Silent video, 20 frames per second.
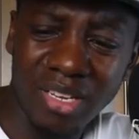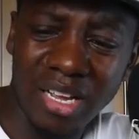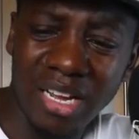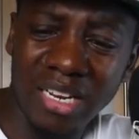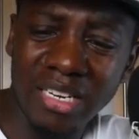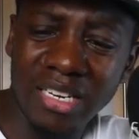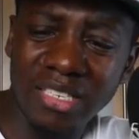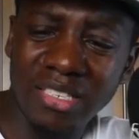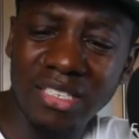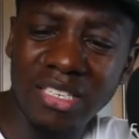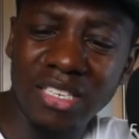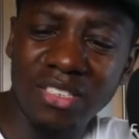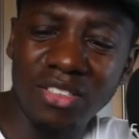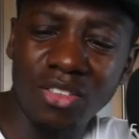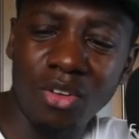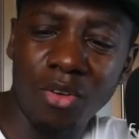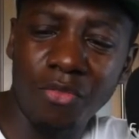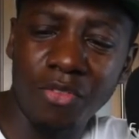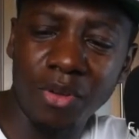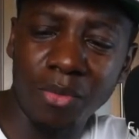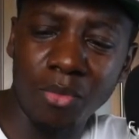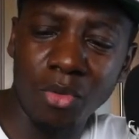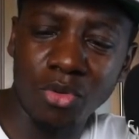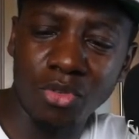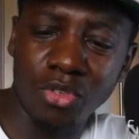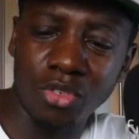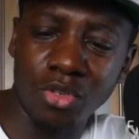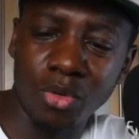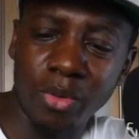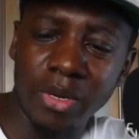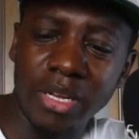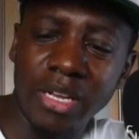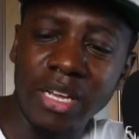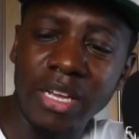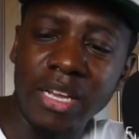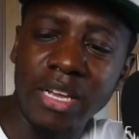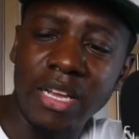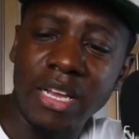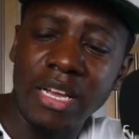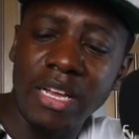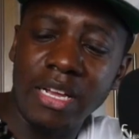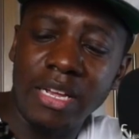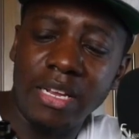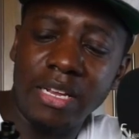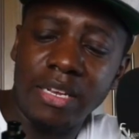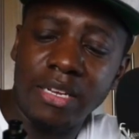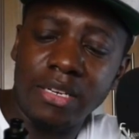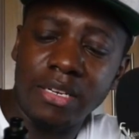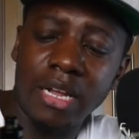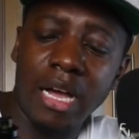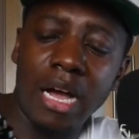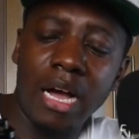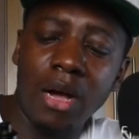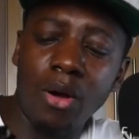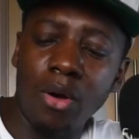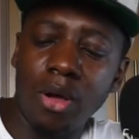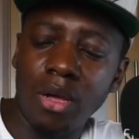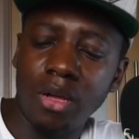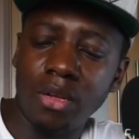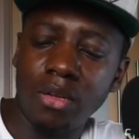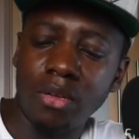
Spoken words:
and there's nothing much to it. Now,